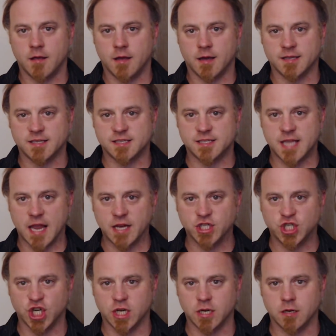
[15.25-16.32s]

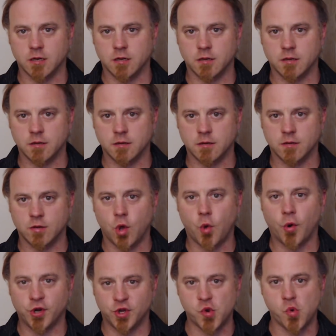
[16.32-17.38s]
ascension,
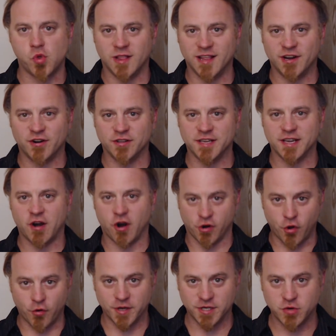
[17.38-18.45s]
where you literally are
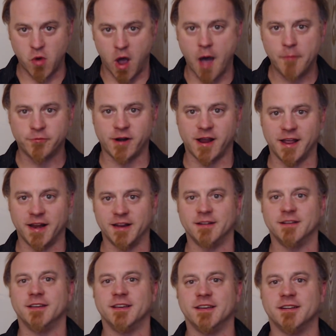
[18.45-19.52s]
going to upgrade
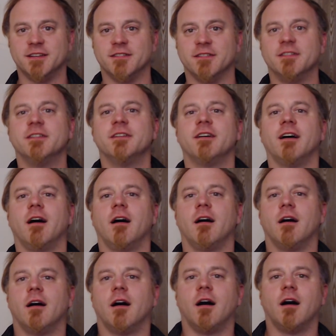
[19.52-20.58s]
into
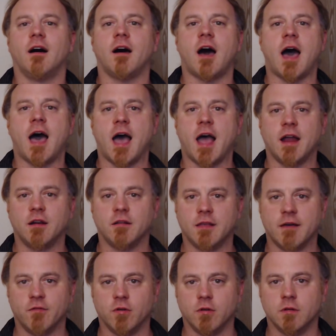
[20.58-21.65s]
a higher
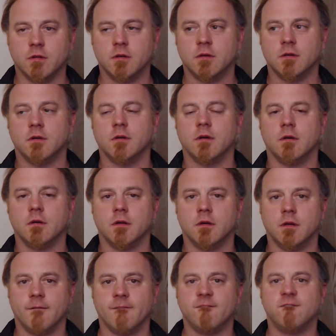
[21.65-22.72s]
level
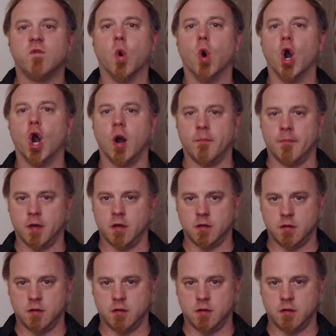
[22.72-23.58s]
form.